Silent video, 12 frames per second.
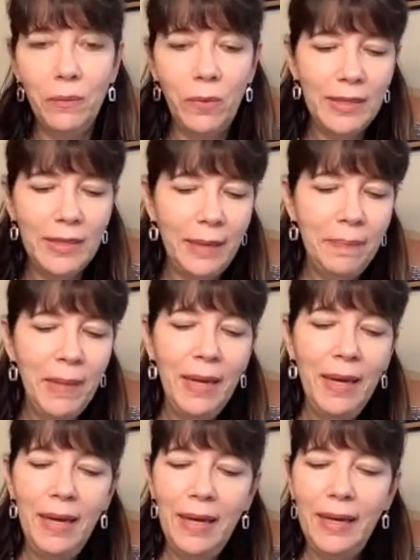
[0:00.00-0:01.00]
at one time,
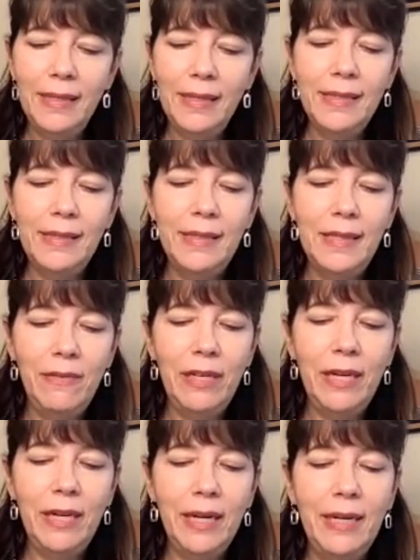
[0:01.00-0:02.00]
it's
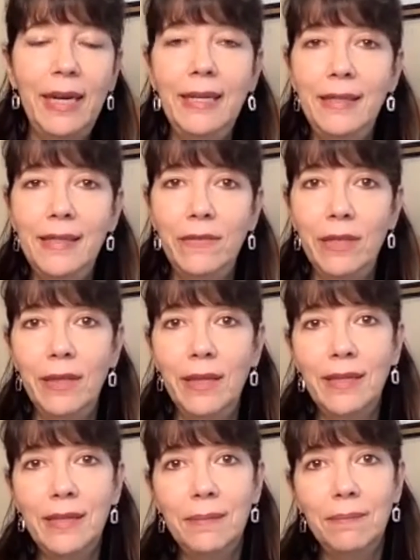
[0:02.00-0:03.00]
$79.97.
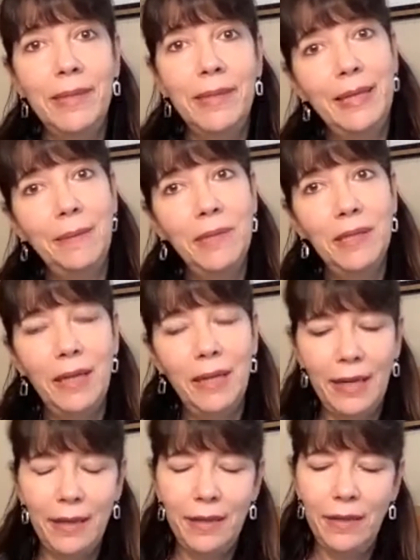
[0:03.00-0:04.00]
That's my option. I
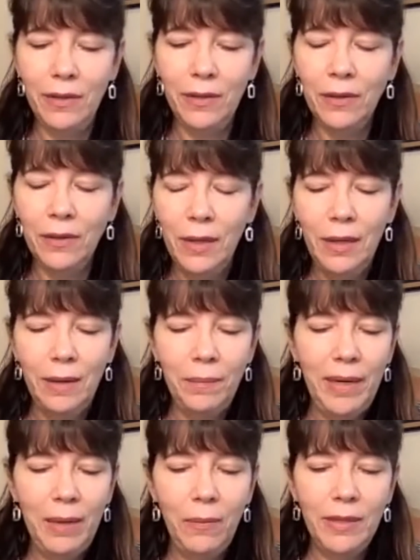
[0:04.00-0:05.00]
like the year,
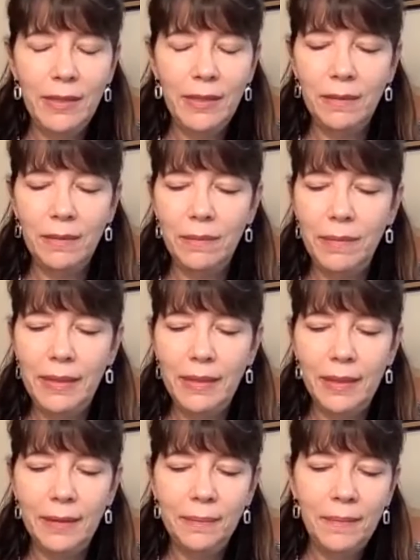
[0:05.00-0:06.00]
pay once and be
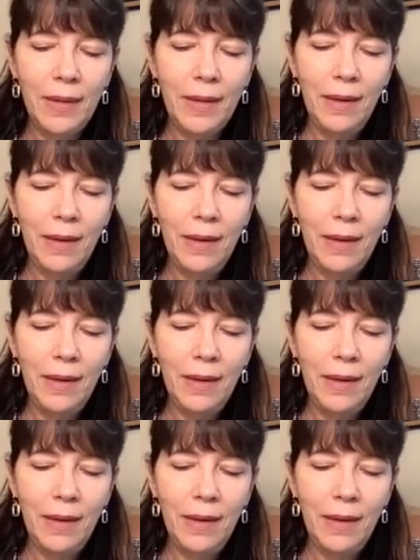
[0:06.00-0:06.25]
done.